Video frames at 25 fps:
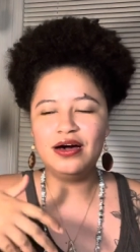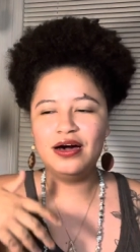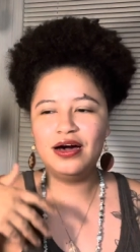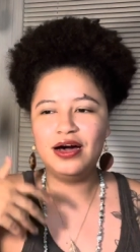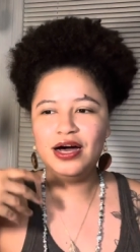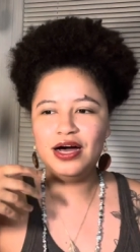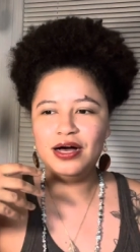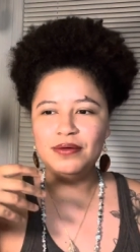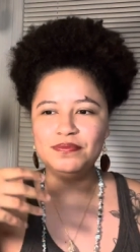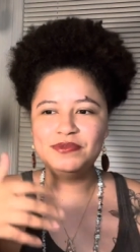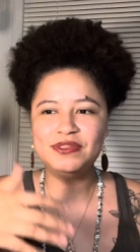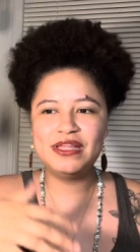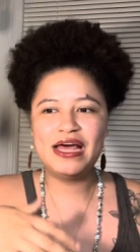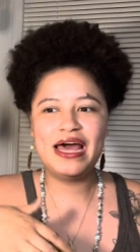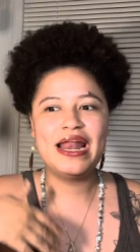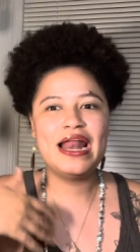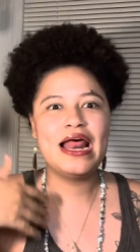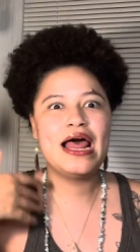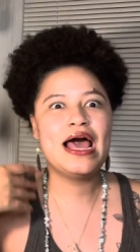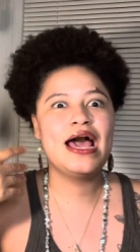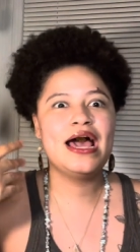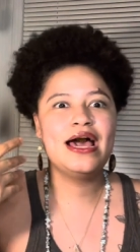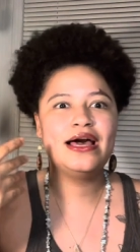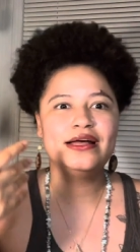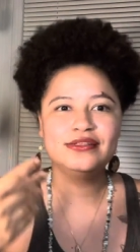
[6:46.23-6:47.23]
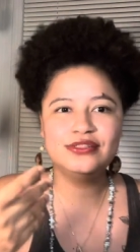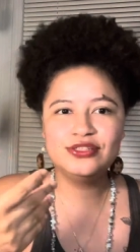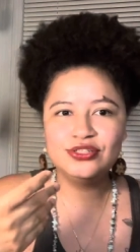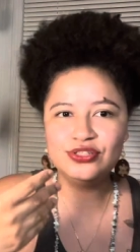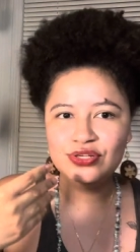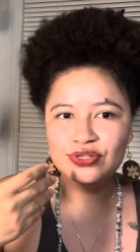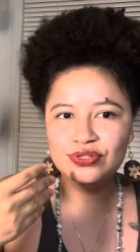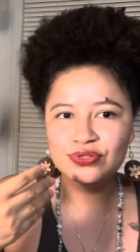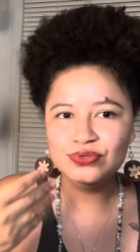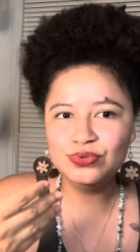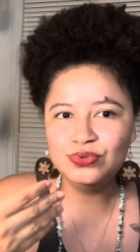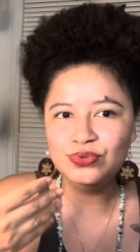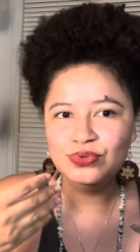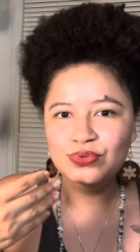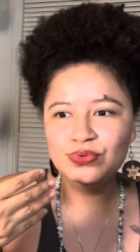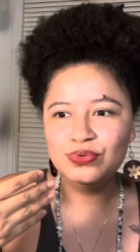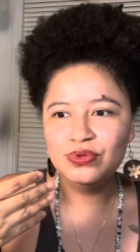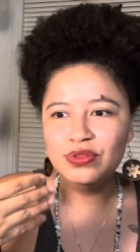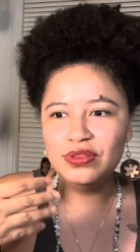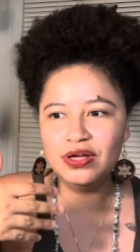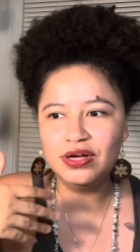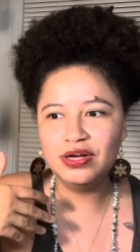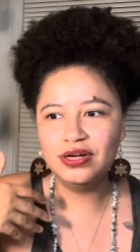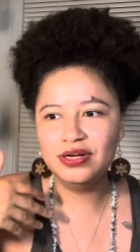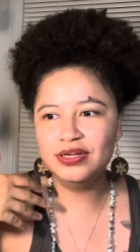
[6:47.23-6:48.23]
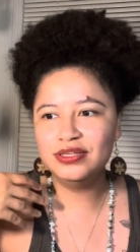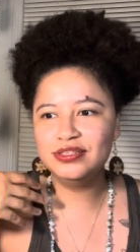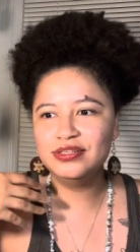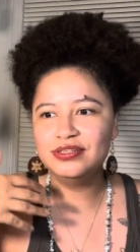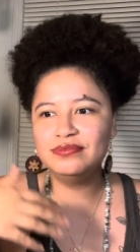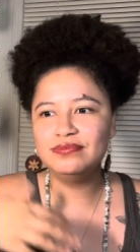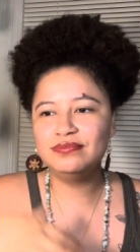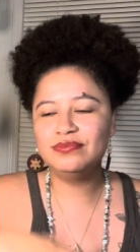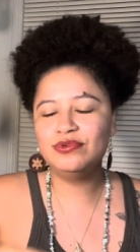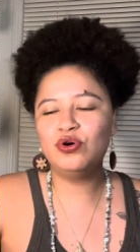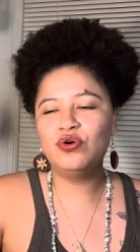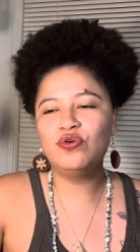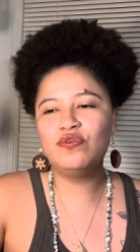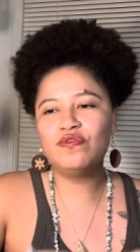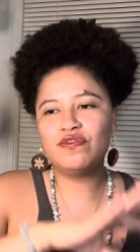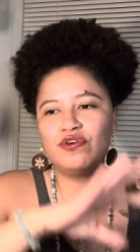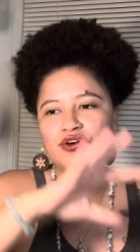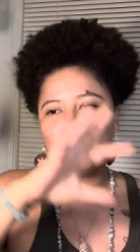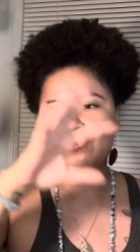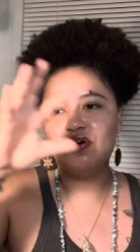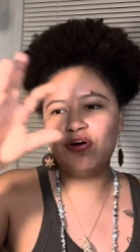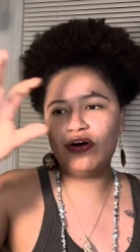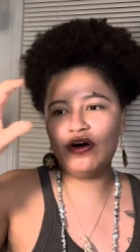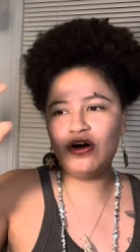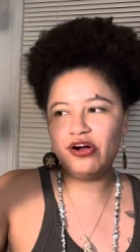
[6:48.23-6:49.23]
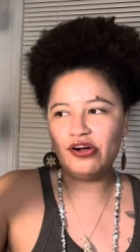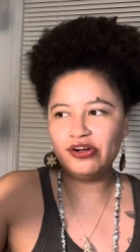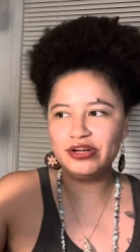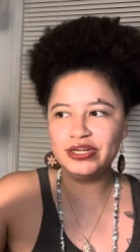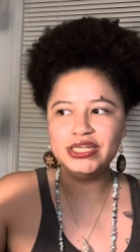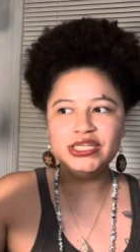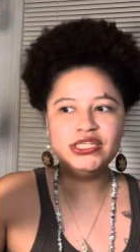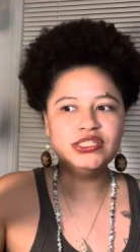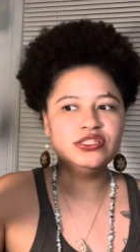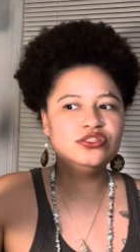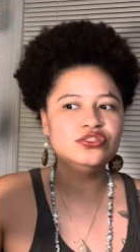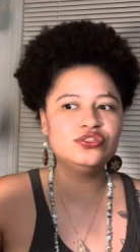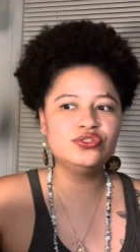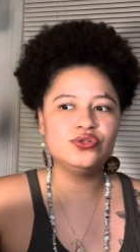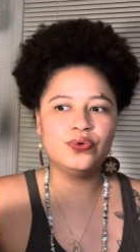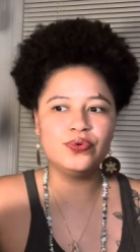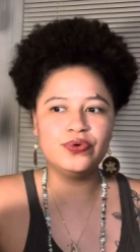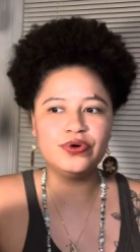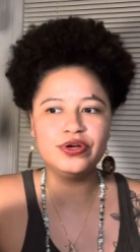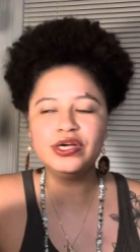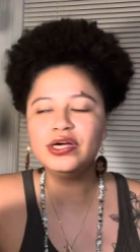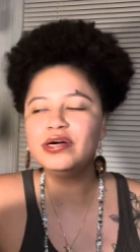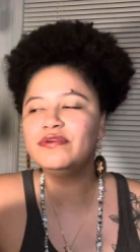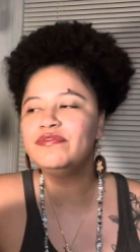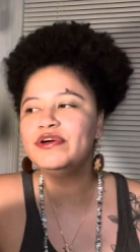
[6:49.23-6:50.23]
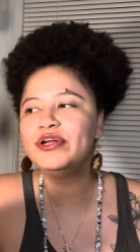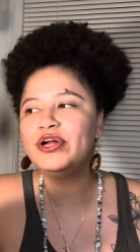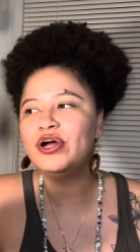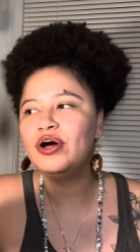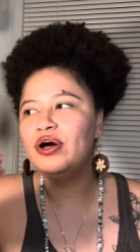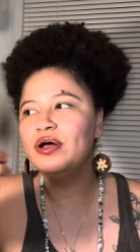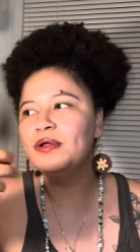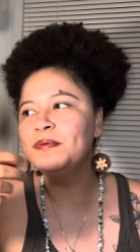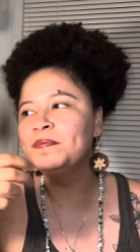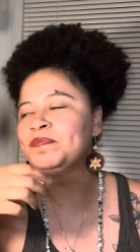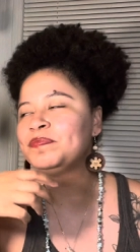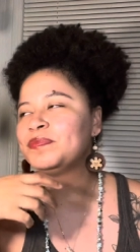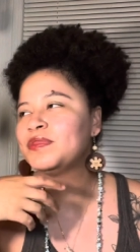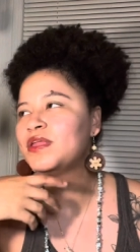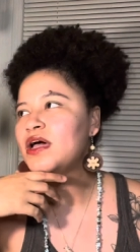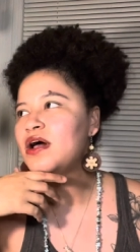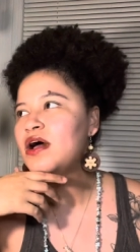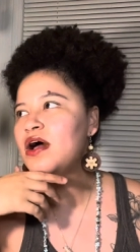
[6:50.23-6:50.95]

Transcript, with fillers: um, that add to the overarching story of it all.